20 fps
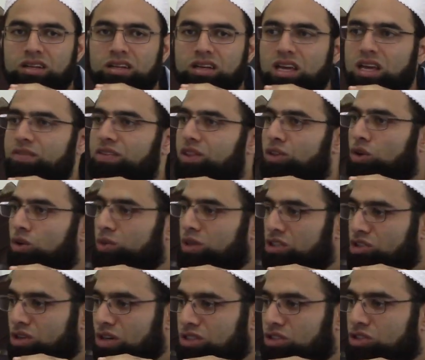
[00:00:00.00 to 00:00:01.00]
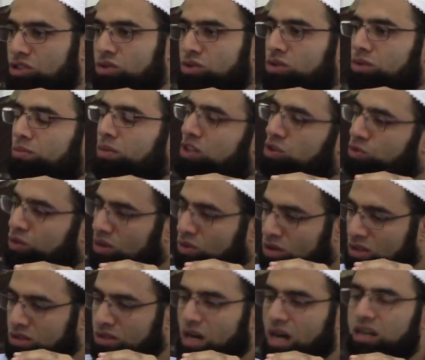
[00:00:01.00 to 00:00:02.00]
Even though we trust you, but we
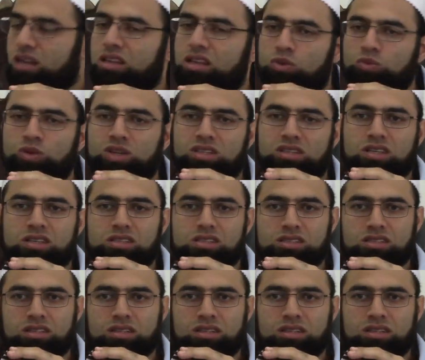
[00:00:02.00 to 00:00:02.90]
want another witness.